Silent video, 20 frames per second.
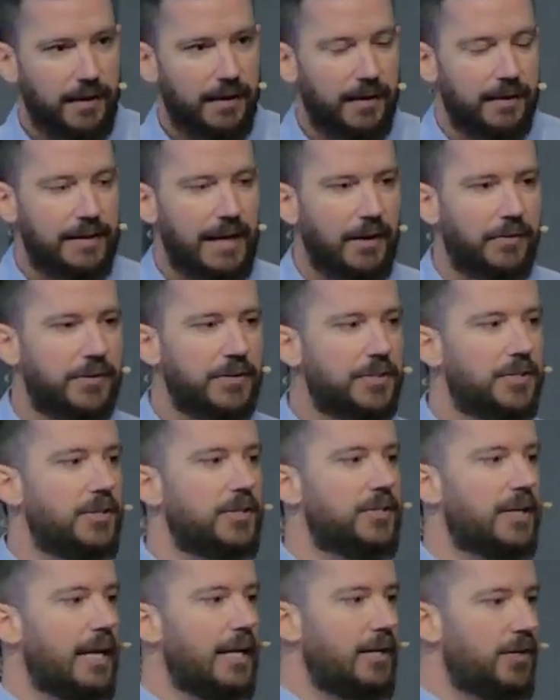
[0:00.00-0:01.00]
Now, this
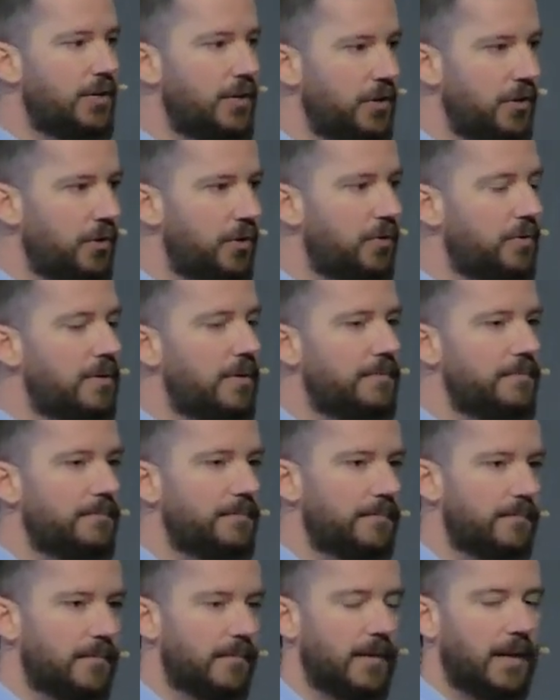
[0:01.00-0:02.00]
is a new,
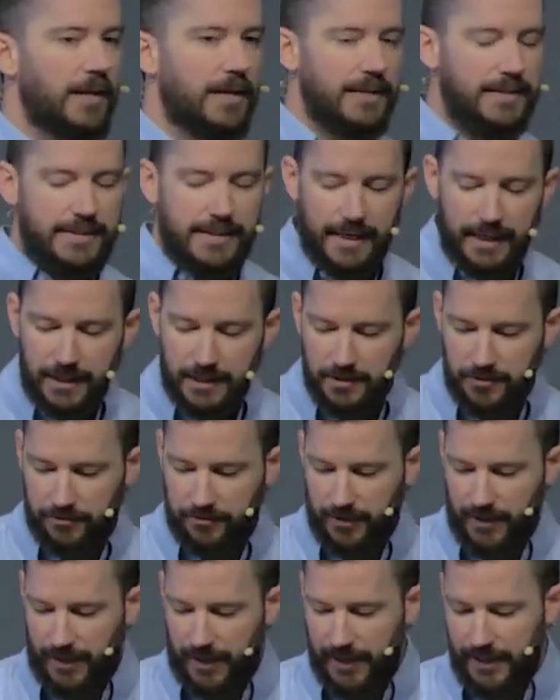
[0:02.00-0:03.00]

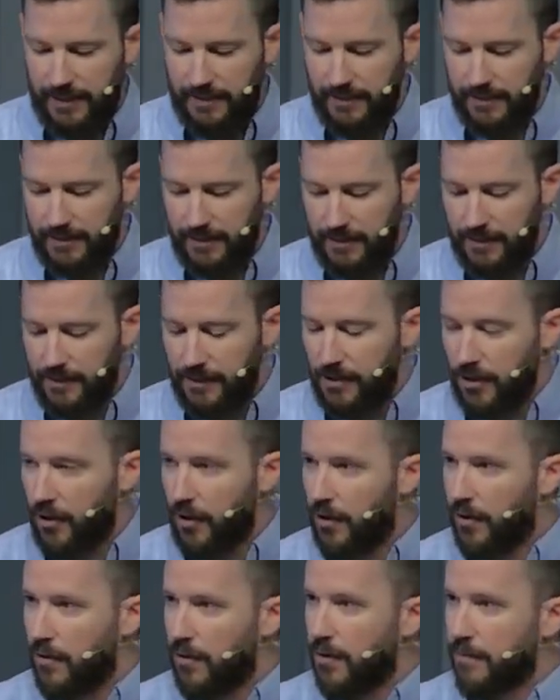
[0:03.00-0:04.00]
dignified,
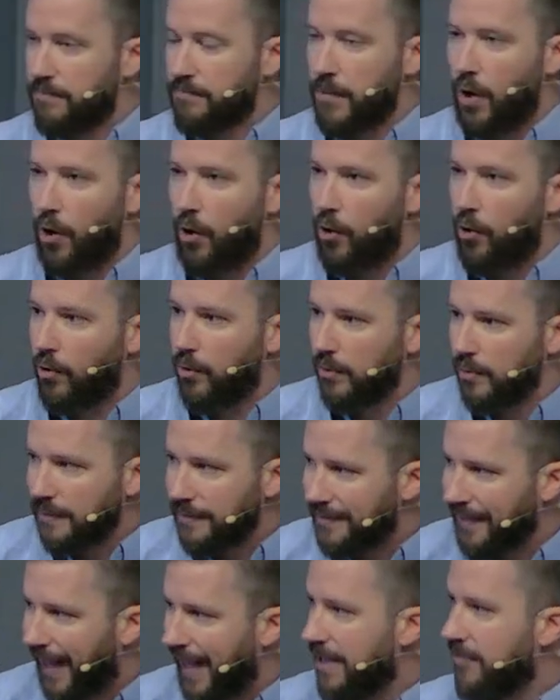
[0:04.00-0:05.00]
whole
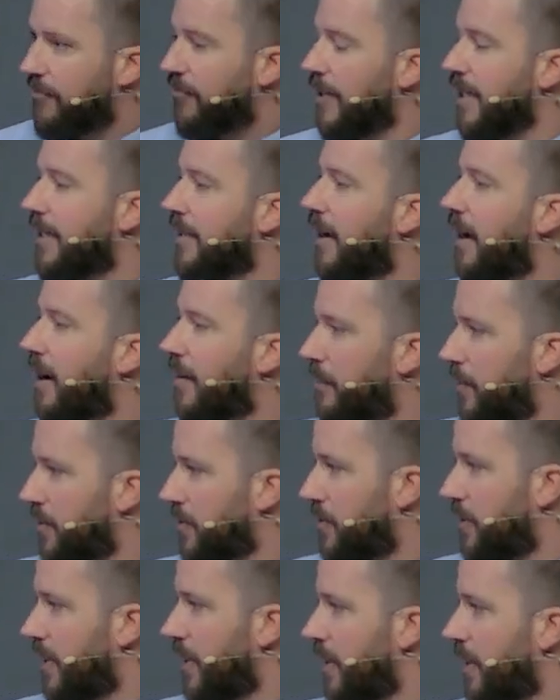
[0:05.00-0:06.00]
life
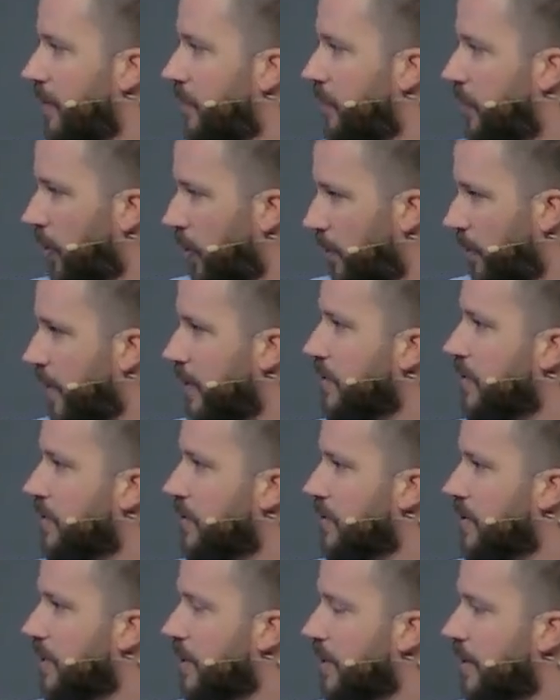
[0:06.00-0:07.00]
encompassing
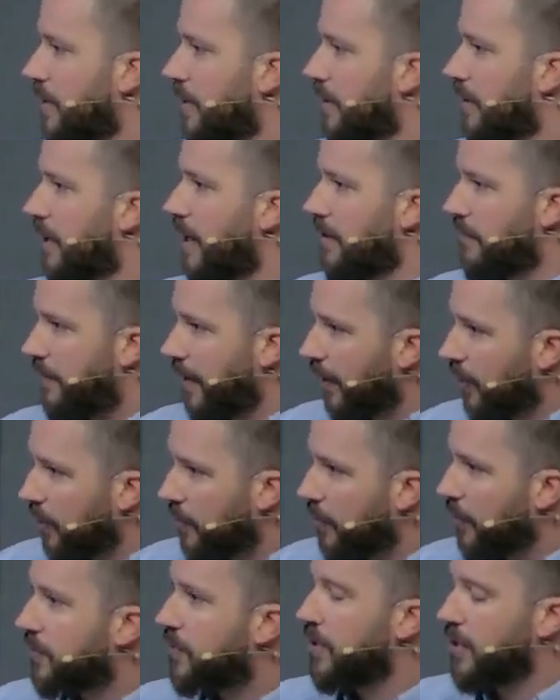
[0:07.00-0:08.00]
purpose
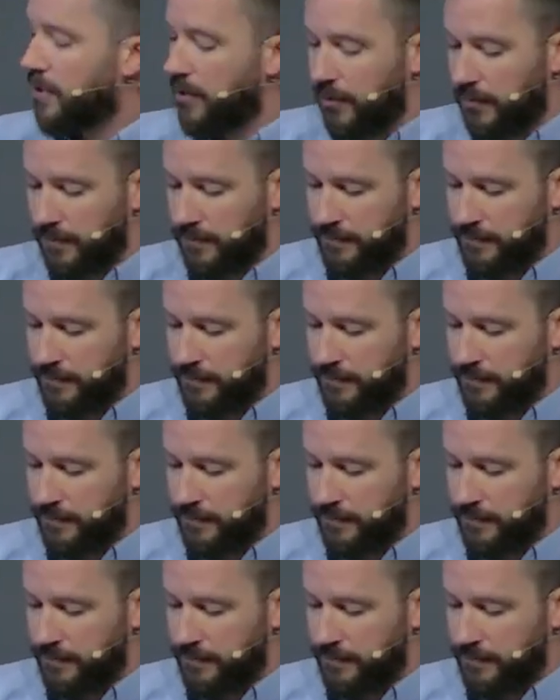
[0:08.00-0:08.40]
available to you.